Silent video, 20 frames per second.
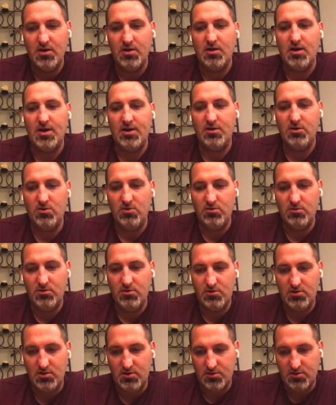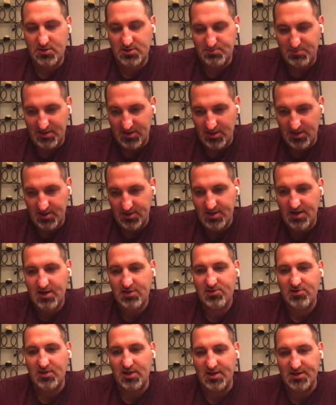I know, look, there's been a lot of
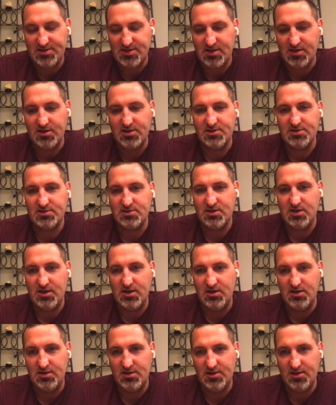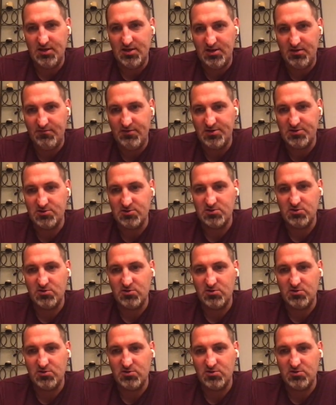death, a lot of sickness, and individuals